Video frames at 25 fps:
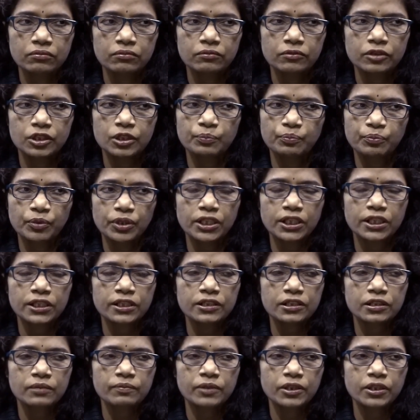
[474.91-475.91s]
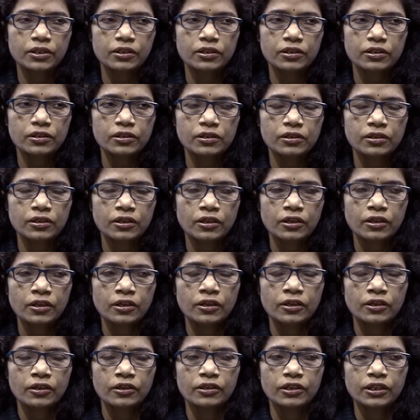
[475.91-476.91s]
spirits, because
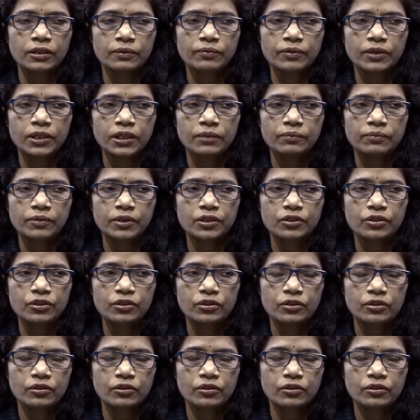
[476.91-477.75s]
they believe in